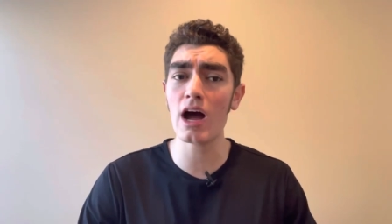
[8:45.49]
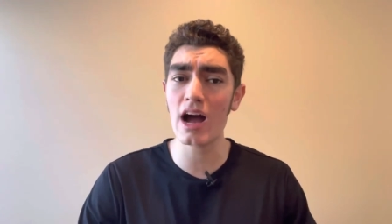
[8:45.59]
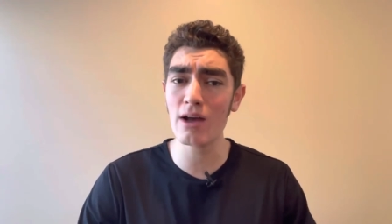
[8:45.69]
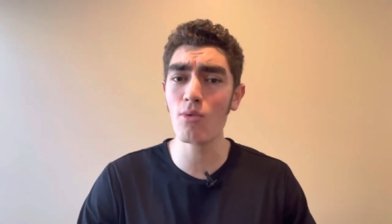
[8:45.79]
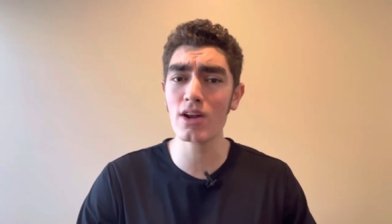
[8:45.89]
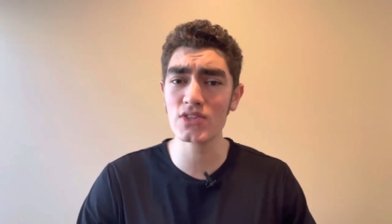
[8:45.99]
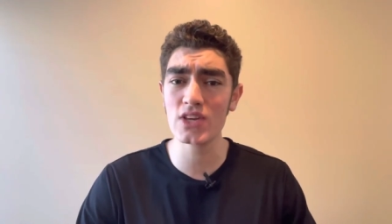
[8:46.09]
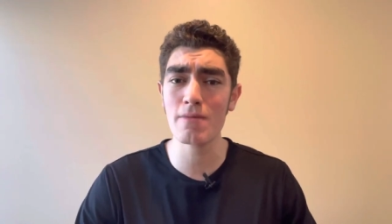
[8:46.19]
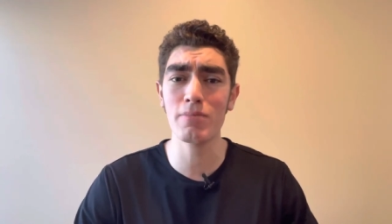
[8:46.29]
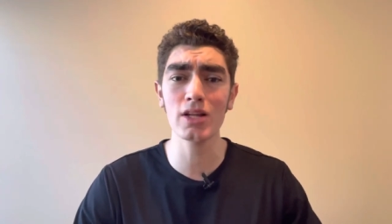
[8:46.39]
I want to
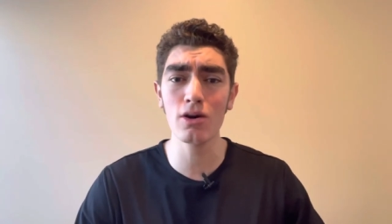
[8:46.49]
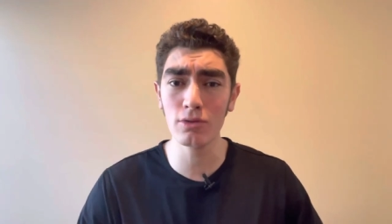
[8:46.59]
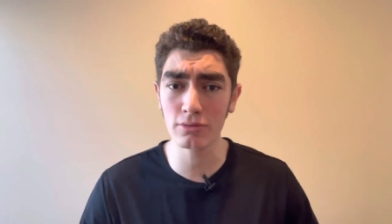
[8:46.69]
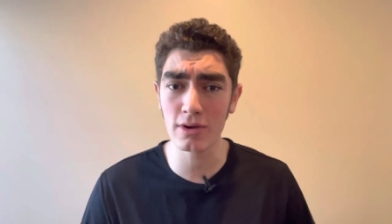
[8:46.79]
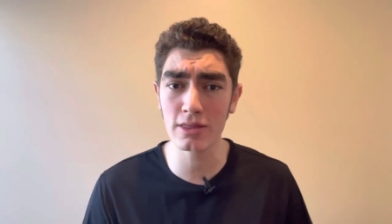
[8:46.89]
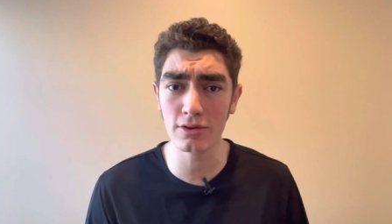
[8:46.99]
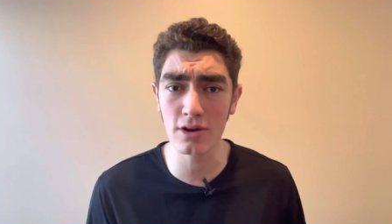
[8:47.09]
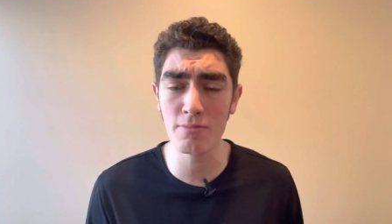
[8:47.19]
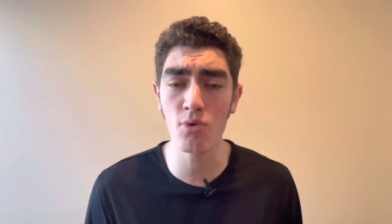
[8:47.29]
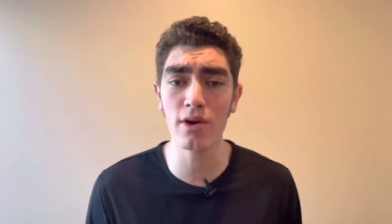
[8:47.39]
say below
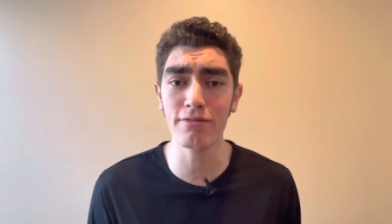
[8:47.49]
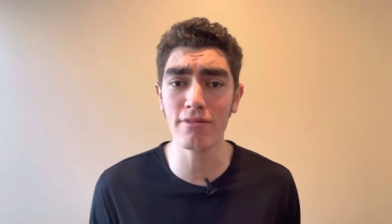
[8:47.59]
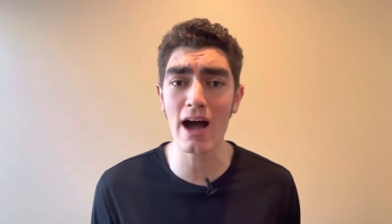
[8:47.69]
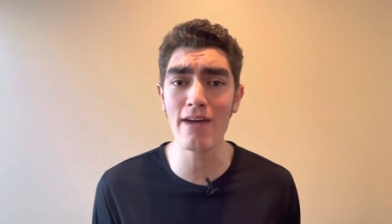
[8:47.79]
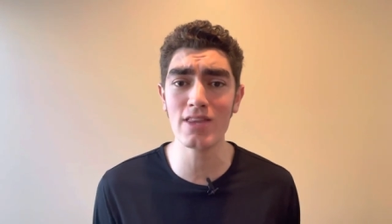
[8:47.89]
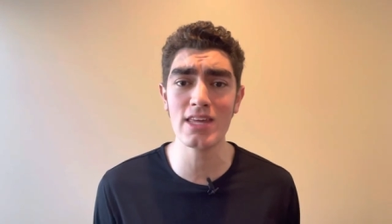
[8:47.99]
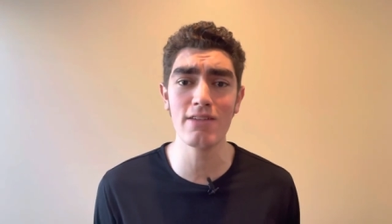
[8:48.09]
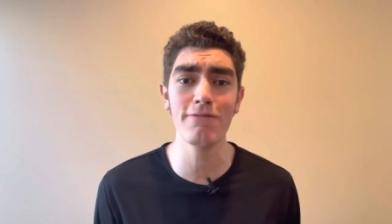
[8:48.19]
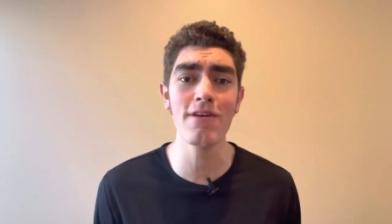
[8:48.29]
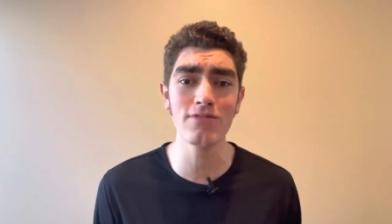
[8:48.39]
330.5 in the
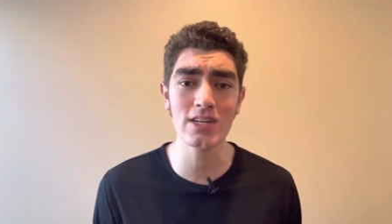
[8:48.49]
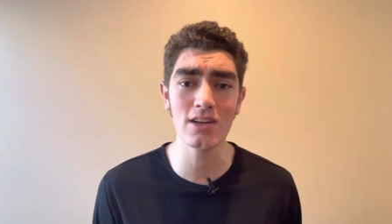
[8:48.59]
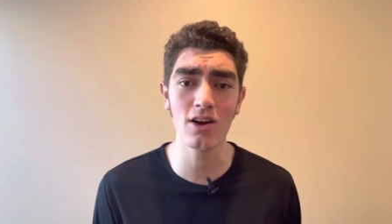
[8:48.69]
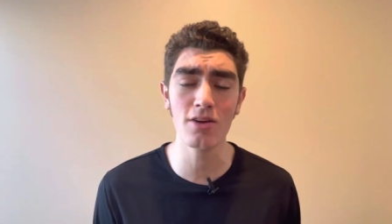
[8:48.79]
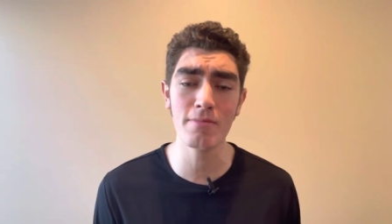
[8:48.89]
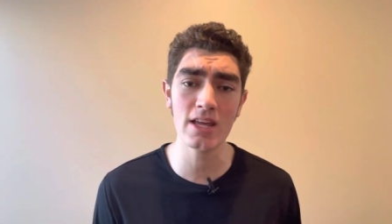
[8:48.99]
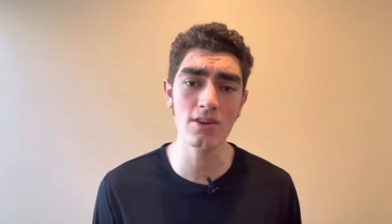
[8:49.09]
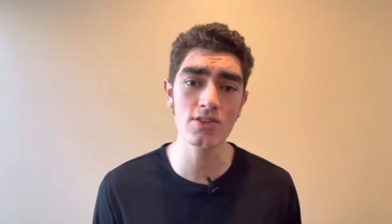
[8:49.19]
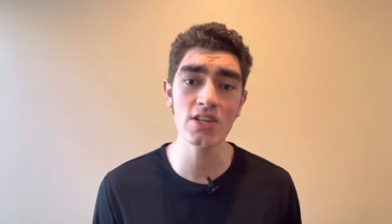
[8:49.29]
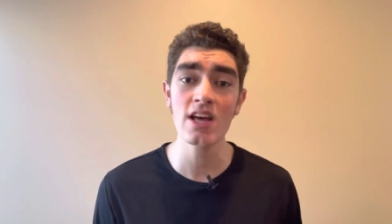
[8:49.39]
1500
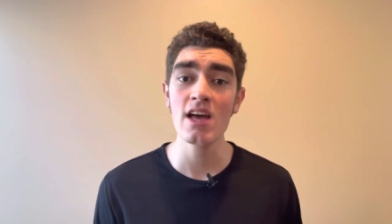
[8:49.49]
meters.